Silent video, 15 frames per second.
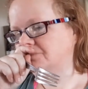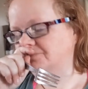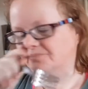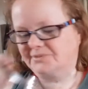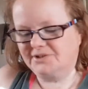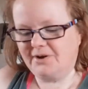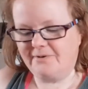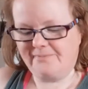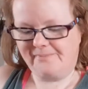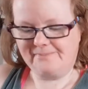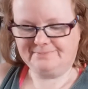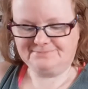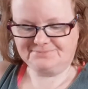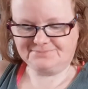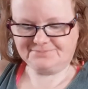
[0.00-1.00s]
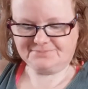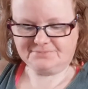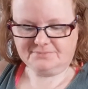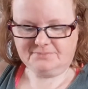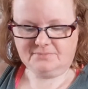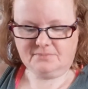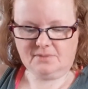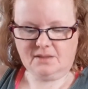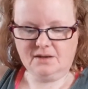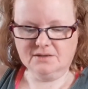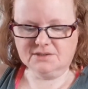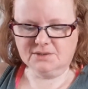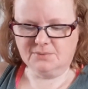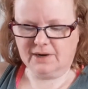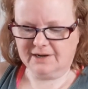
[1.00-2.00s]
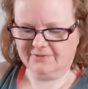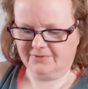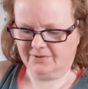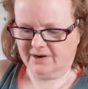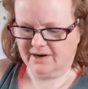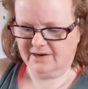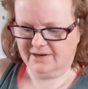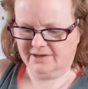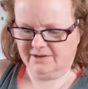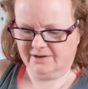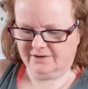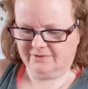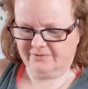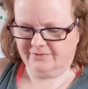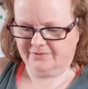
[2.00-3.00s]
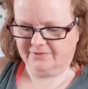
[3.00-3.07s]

So it's a wide variety of...